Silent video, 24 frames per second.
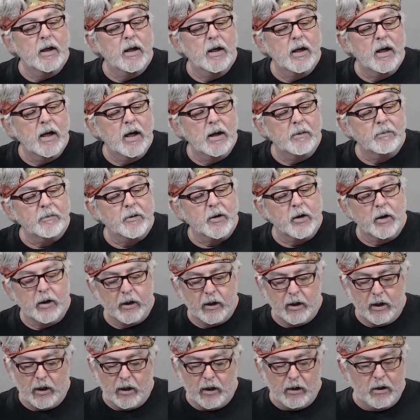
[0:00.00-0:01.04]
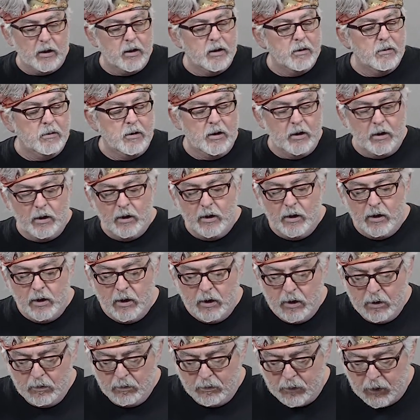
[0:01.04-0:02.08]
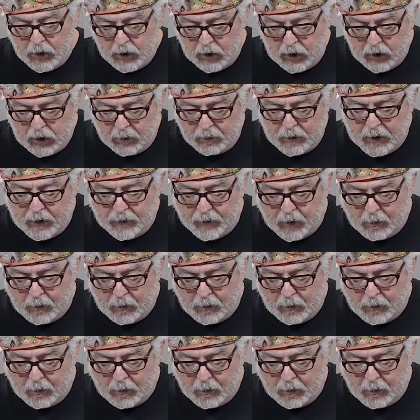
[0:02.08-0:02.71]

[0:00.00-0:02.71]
I'm going to put a little bit of